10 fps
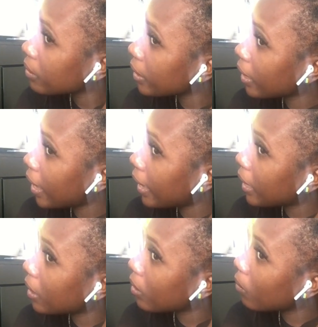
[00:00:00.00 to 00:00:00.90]
I think
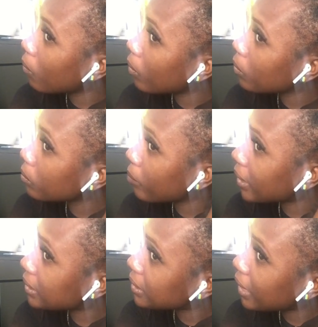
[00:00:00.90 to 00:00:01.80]
I oiled
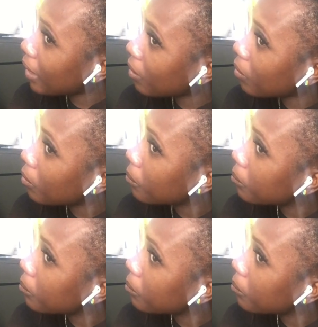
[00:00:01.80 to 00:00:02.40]
my scalp